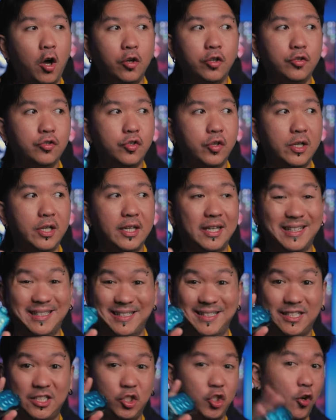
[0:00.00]
all usually
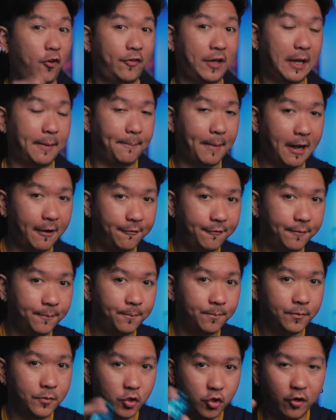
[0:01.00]
is twelve K Puff,
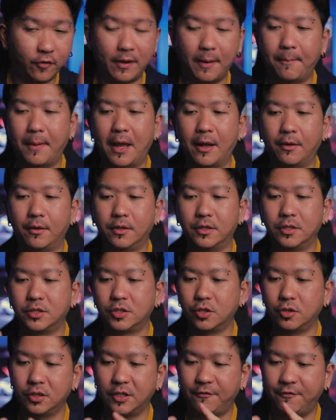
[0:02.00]
twelve M L.
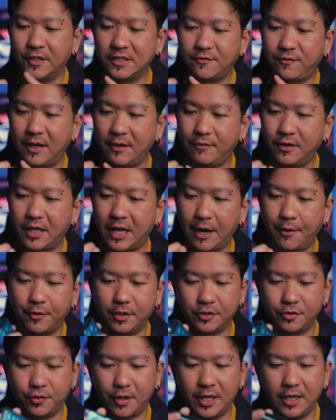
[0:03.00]
So the first flavor that I want
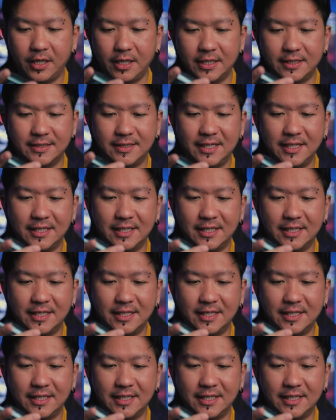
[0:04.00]
to try is